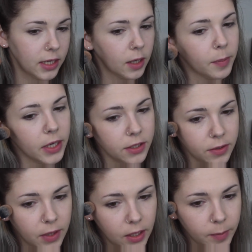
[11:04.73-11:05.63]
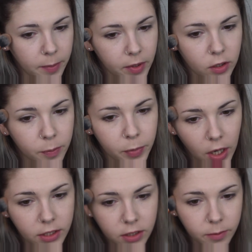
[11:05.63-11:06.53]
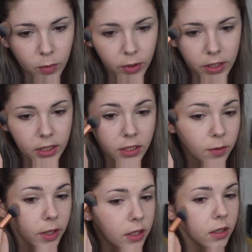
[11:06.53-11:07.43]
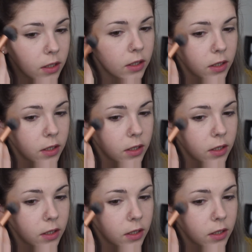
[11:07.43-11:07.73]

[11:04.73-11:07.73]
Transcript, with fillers: stick, but I do like my Milk bronzer more than this one.